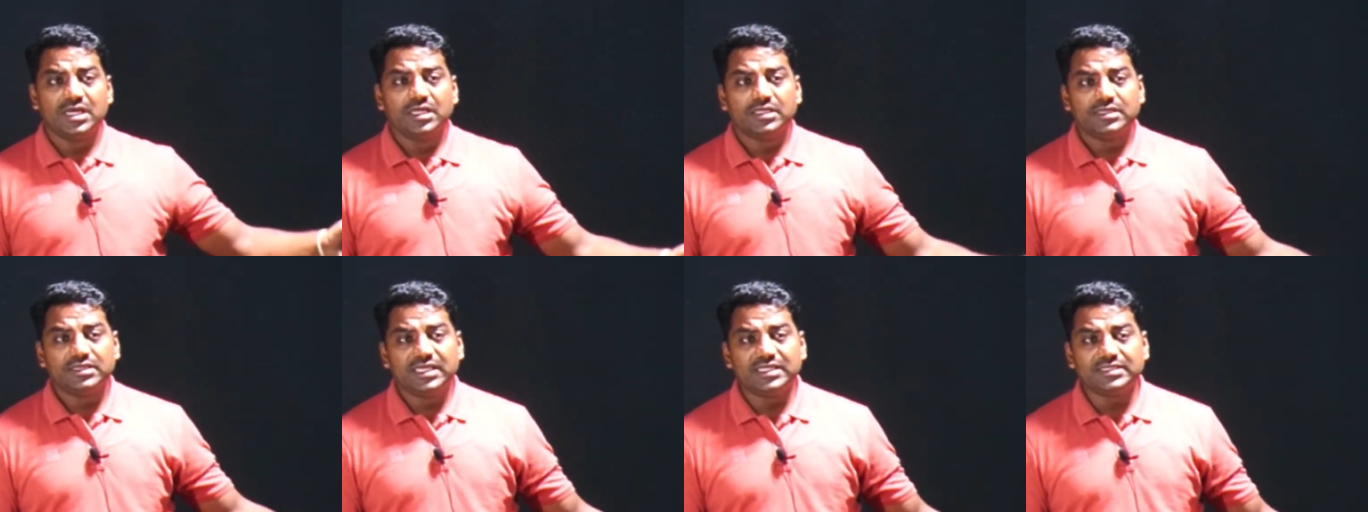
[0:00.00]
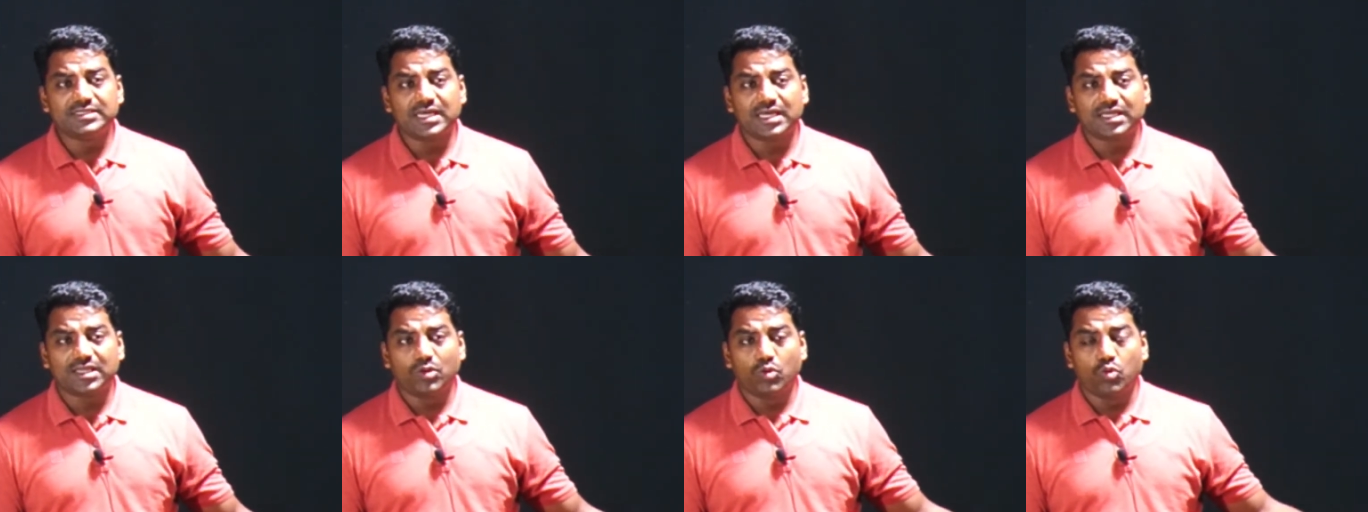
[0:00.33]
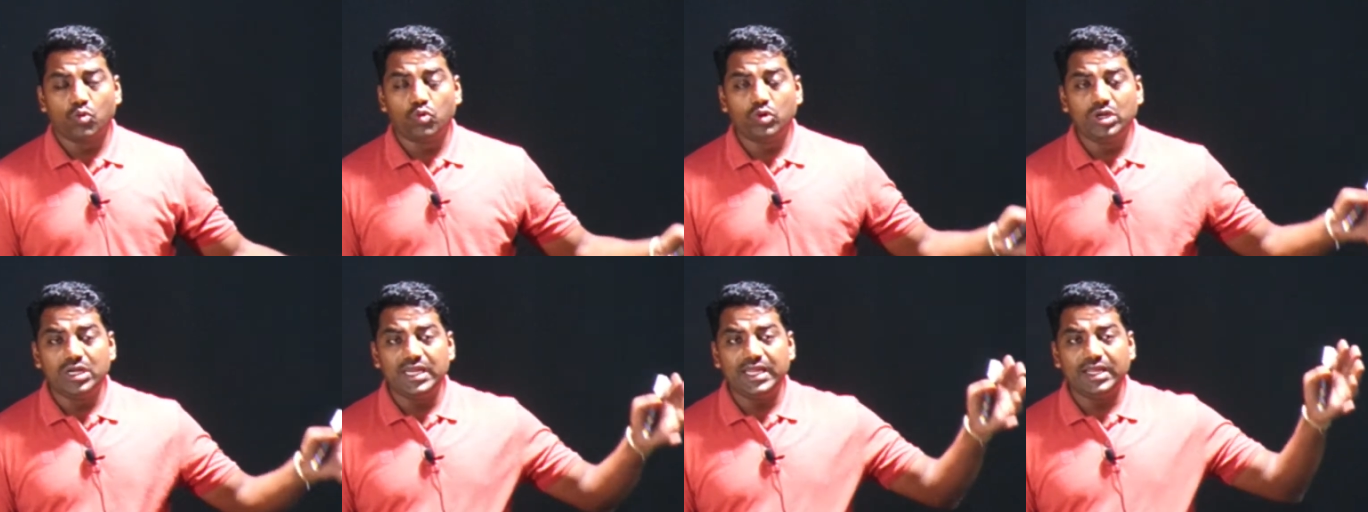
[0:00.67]
these are the
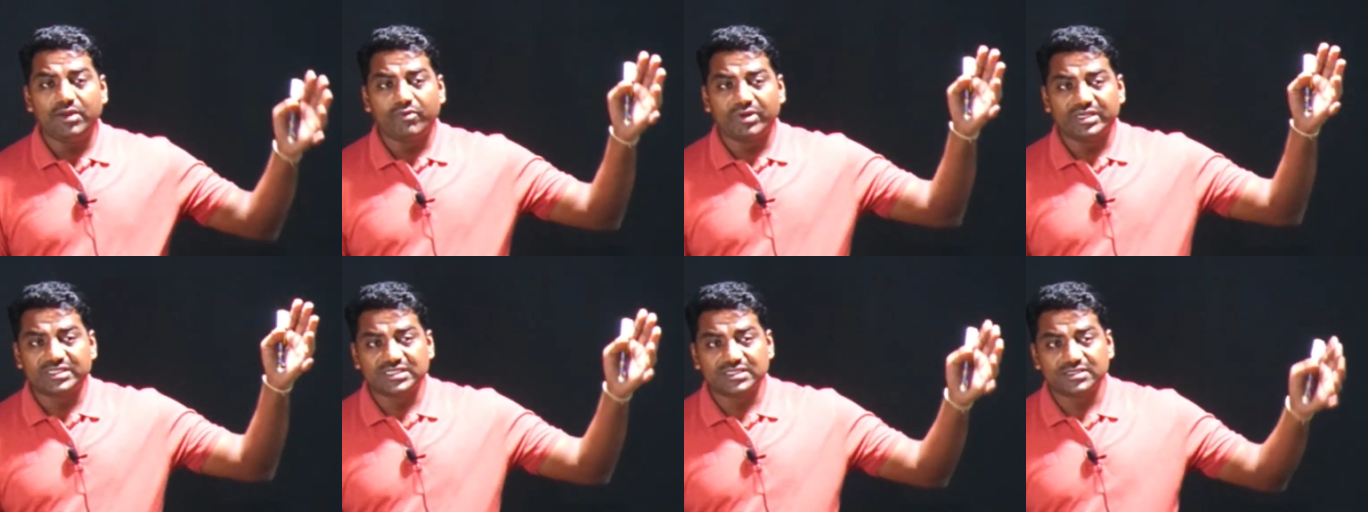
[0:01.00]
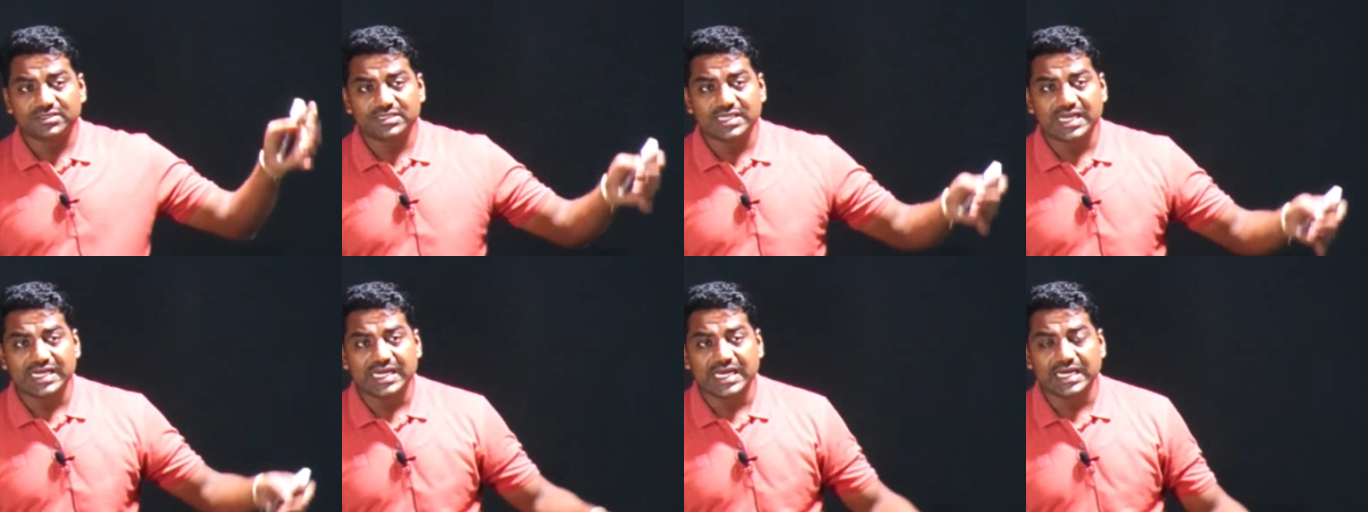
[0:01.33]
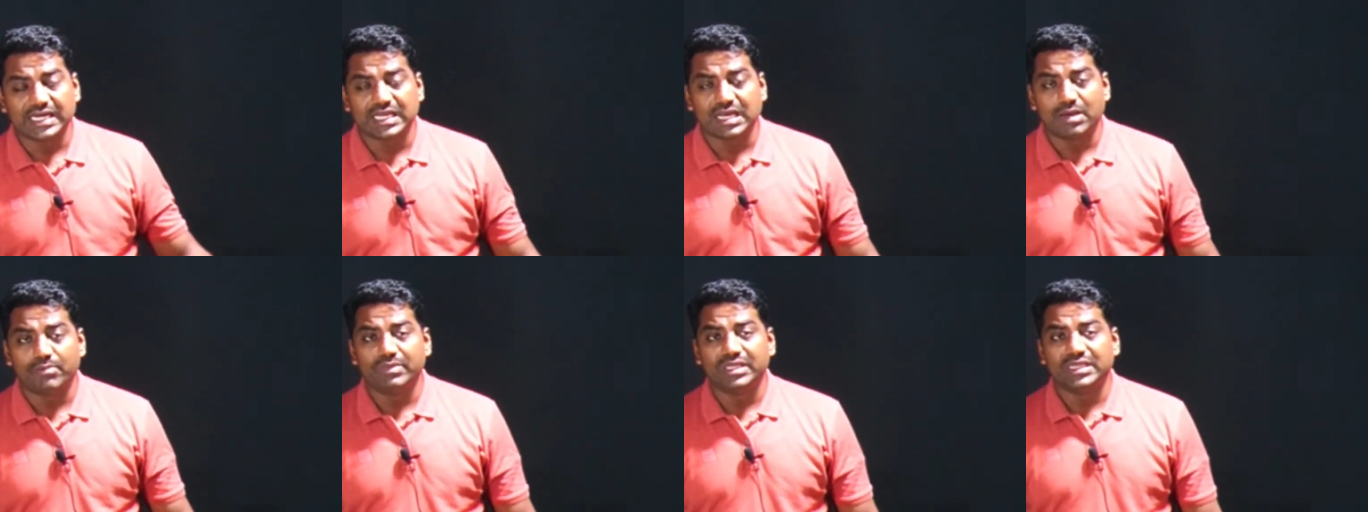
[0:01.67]
only questions that
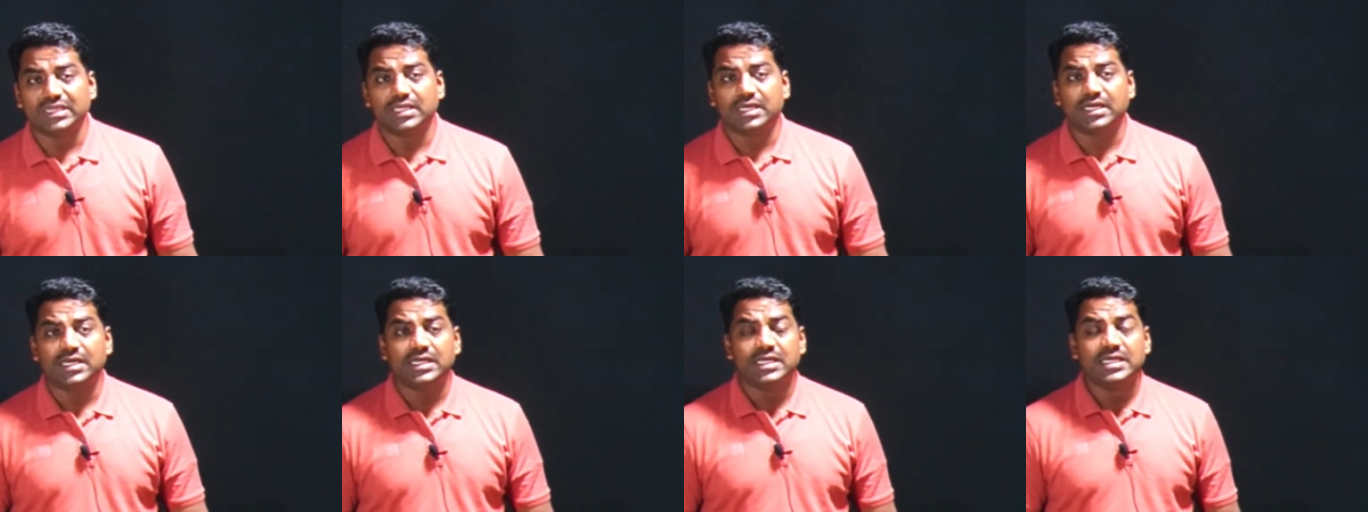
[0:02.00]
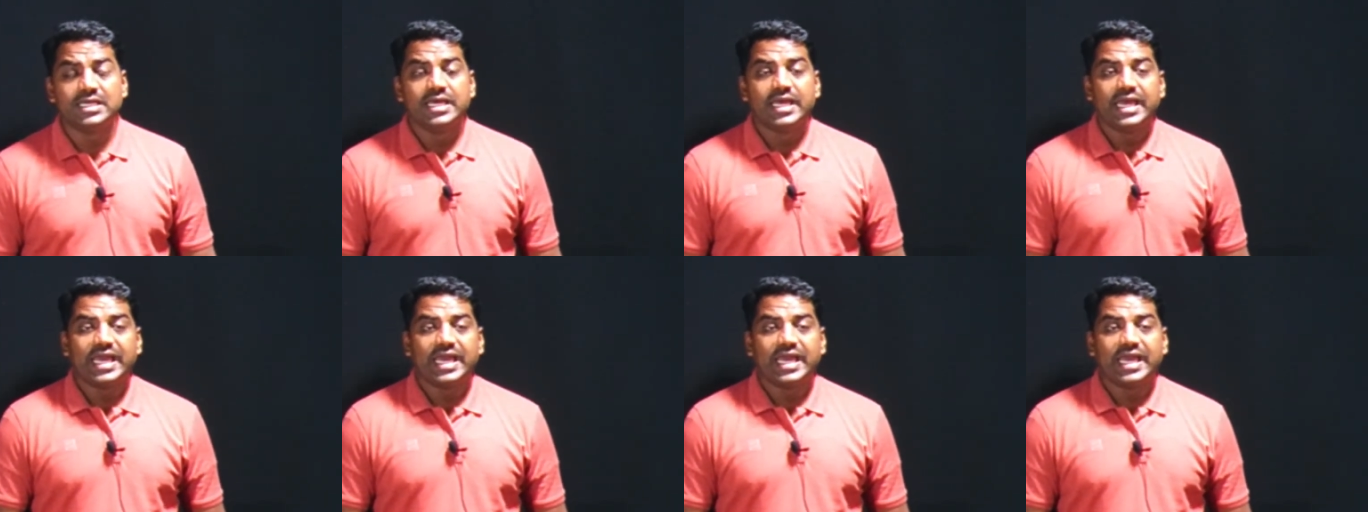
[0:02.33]
had come in the